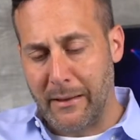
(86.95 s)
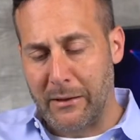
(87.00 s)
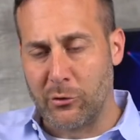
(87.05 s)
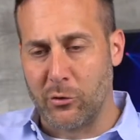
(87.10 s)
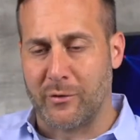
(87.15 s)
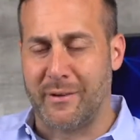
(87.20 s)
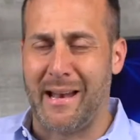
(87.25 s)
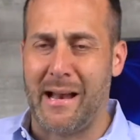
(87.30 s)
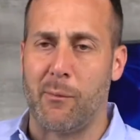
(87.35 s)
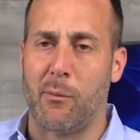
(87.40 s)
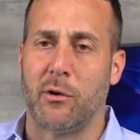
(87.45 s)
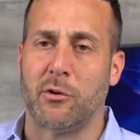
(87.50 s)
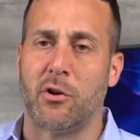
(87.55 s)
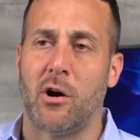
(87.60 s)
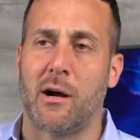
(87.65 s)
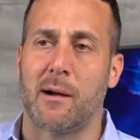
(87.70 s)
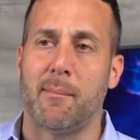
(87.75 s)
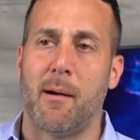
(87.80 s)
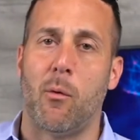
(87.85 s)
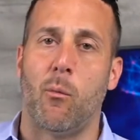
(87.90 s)
Today, I want to
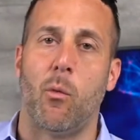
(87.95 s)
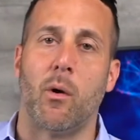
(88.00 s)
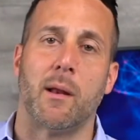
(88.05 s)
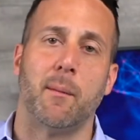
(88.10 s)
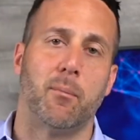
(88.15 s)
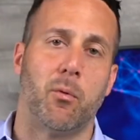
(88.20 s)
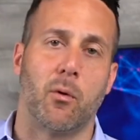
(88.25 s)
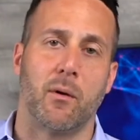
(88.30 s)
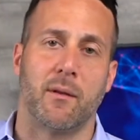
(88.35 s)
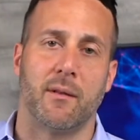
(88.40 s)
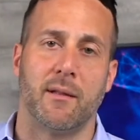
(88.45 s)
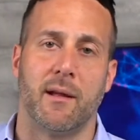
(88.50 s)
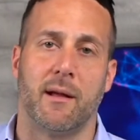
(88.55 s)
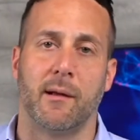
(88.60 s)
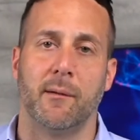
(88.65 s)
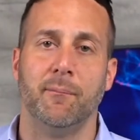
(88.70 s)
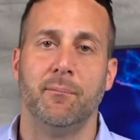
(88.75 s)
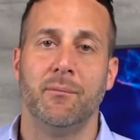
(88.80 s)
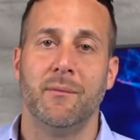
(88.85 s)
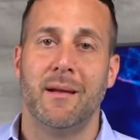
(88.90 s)
talk about one important thing,
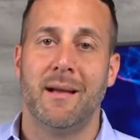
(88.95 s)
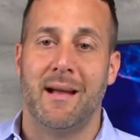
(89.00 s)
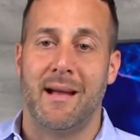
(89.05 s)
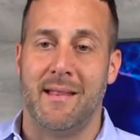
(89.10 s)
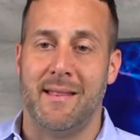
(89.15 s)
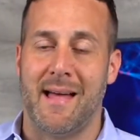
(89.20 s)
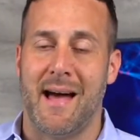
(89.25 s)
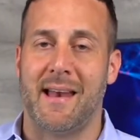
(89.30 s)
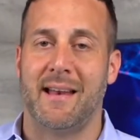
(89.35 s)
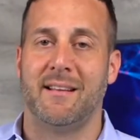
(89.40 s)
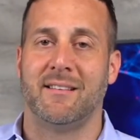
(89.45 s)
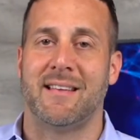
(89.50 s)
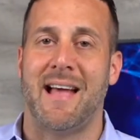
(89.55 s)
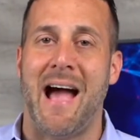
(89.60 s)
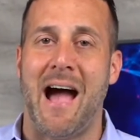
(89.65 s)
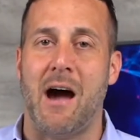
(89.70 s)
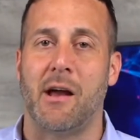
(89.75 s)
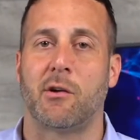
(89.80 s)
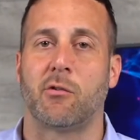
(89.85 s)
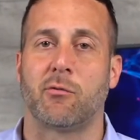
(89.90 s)
and that is
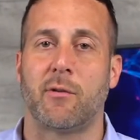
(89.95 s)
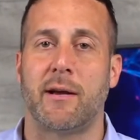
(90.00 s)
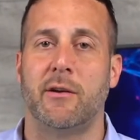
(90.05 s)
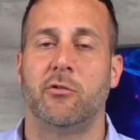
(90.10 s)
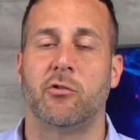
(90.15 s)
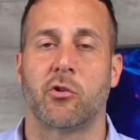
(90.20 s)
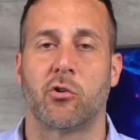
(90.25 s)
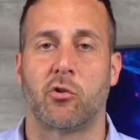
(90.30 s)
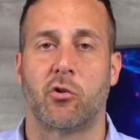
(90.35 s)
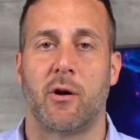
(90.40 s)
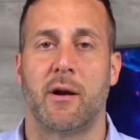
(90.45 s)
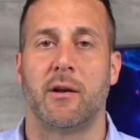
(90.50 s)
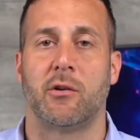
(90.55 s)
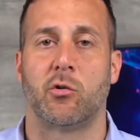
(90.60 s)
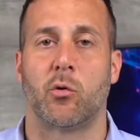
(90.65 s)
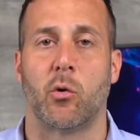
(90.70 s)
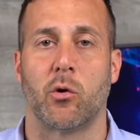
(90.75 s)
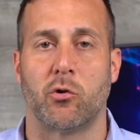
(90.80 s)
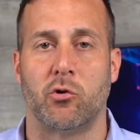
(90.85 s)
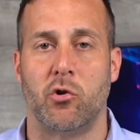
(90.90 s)
how to raise your credit
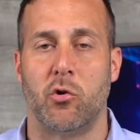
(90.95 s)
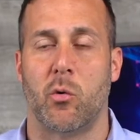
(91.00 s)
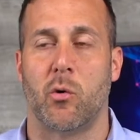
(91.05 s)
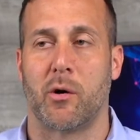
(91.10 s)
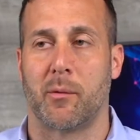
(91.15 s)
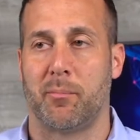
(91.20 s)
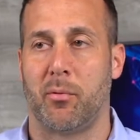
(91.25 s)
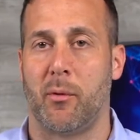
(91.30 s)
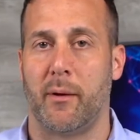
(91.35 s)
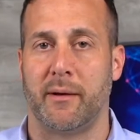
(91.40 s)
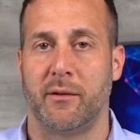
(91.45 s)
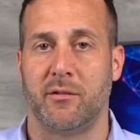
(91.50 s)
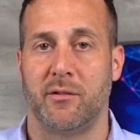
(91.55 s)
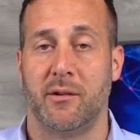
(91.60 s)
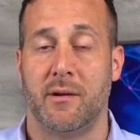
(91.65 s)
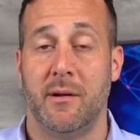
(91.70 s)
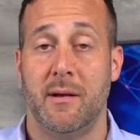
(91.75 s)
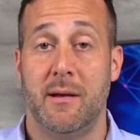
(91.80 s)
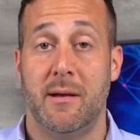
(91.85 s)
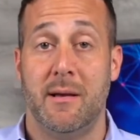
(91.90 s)
score 200 points.
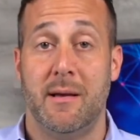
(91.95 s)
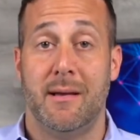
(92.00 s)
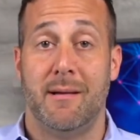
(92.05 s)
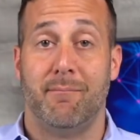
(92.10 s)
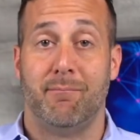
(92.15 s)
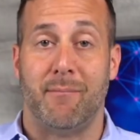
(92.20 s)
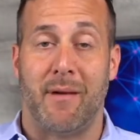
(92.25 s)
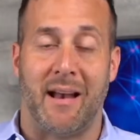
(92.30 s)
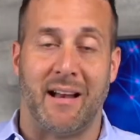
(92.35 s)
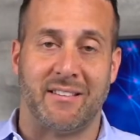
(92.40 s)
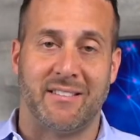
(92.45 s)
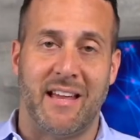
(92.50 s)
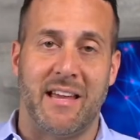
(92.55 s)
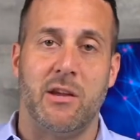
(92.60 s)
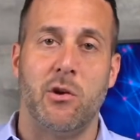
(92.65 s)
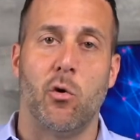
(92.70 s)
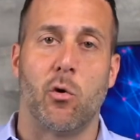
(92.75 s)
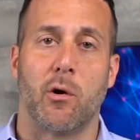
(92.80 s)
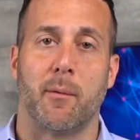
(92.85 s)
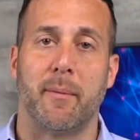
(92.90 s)
And I say
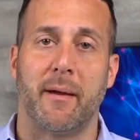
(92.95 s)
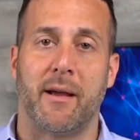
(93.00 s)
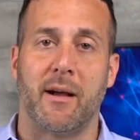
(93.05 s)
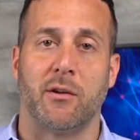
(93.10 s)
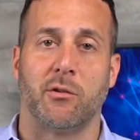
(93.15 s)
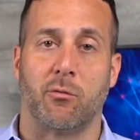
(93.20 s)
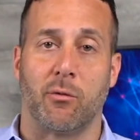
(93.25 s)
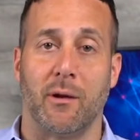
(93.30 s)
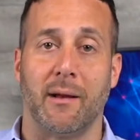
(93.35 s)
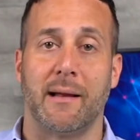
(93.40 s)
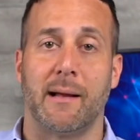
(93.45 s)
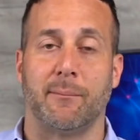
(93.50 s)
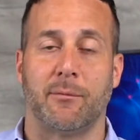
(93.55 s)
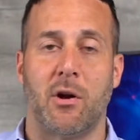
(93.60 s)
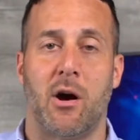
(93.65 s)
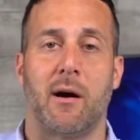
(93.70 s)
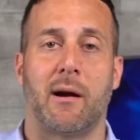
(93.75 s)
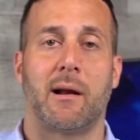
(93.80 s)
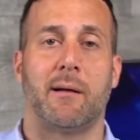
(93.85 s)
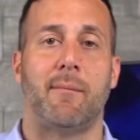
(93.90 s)
your because really I'm
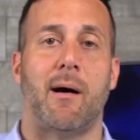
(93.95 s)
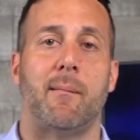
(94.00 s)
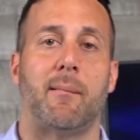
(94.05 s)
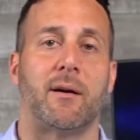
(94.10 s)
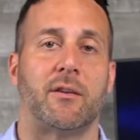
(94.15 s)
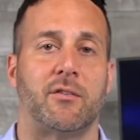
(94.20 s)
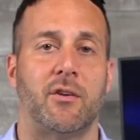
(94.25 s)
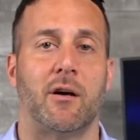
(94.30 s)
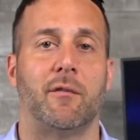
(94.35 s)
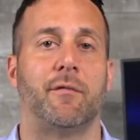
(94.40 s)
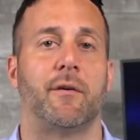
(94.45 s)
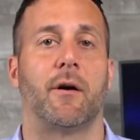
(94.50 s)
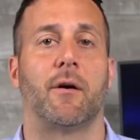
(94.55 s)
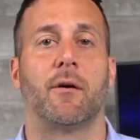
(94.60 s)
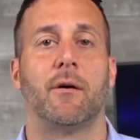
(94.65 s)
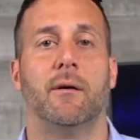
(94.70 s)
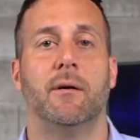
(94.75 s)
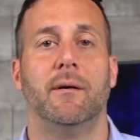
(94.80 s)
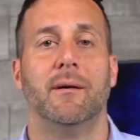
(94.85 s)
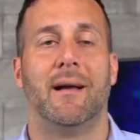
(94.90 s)
talking about myself here.
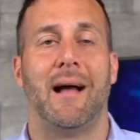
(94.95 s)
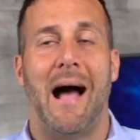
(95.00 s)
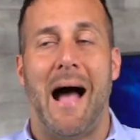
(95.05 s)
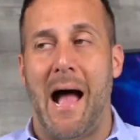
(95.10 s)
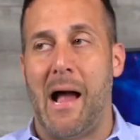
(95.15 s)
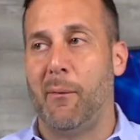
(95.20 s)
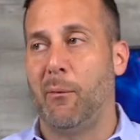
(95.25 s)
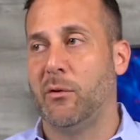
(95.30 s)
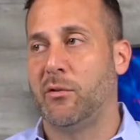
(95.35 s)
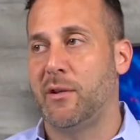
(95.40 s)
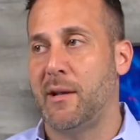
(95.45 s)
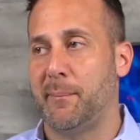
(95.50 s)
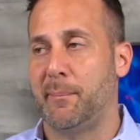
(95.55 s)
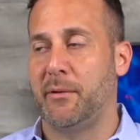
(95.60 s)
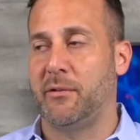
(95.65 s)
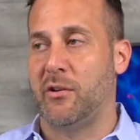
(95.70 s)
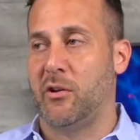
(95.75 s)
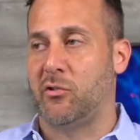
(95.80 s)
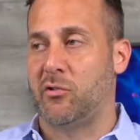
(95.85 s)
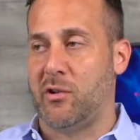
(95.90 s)
I was in a
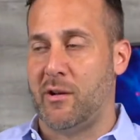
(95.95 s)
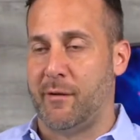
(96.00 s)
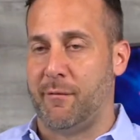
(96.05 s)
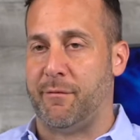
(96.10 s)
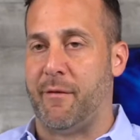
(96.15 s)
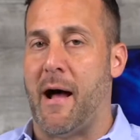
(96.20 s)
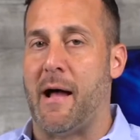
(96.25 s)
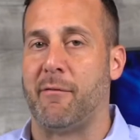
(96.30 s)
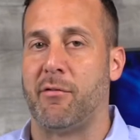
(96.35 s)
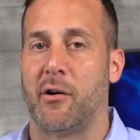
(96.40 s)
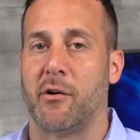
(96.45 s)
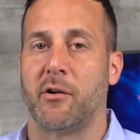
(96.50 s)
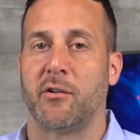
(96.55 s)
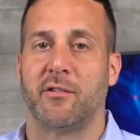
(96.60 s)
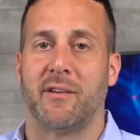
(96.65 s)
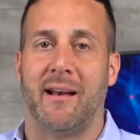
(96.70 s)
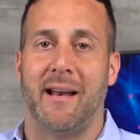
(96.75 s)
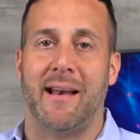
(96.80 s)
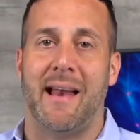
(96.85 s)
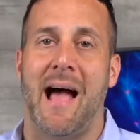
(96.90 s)
position at 500s,
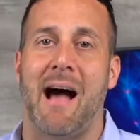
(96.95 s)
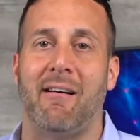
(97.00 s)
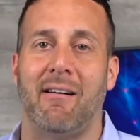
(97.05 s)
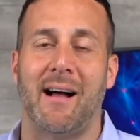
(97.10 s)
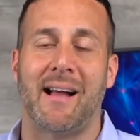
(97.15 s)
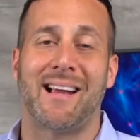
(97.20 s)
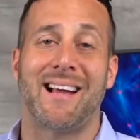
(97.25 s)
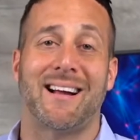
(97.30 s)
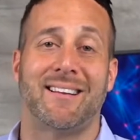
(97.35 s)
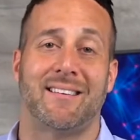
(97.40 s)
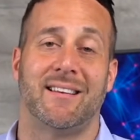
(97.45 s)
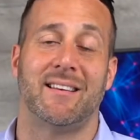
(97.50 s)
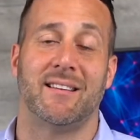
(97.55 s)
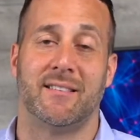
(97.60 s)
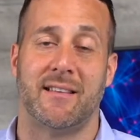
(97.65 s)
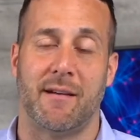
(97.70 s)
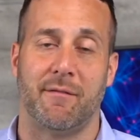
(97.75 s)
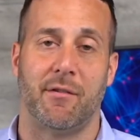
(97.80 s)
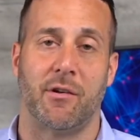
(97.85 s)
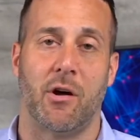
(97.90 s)
and how I got to the
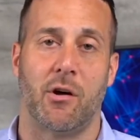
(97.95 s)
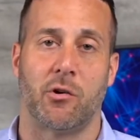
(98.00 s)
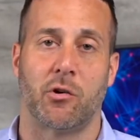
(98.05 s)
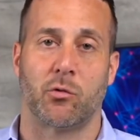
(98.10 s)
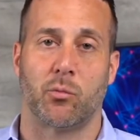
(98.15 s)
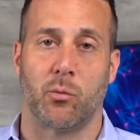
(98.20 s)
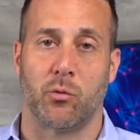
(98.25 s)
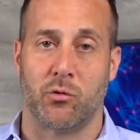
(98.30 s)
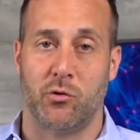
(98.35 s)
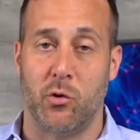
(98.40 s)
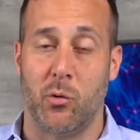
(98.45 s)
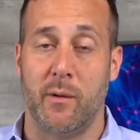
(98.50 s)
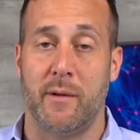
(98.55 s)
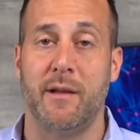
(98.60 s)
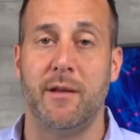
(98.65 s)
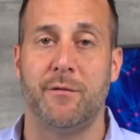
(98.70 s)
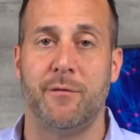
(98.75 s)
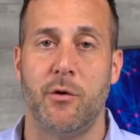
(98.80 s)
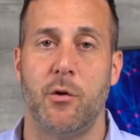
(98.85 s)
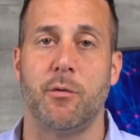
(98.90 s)
700s was doing
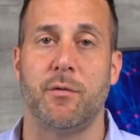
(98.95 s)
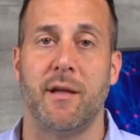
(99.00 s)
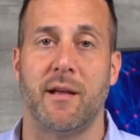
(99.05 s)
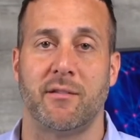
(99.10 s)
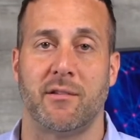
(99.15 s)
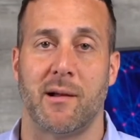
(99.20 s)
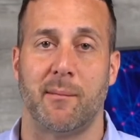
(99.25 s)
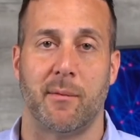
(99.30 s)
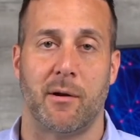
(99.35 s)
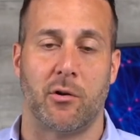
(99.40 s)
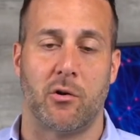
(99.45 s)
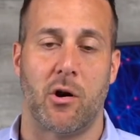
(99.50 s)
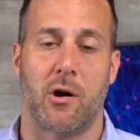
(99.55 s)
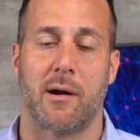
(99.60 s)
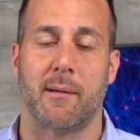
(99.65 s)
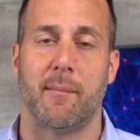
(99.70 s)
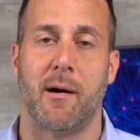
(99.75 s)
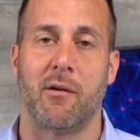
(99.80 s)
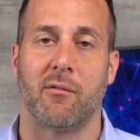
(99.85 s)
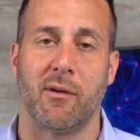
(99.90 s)
these few things that I'm going to talk
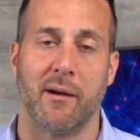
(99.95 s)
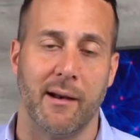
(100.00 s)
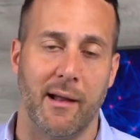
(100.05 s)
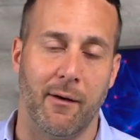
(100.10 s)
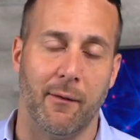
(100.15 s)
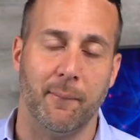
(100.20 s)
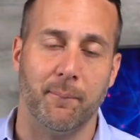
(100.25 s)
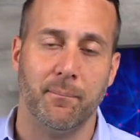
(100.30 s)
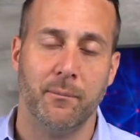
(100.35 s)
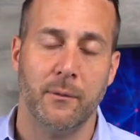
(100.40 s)
about right now.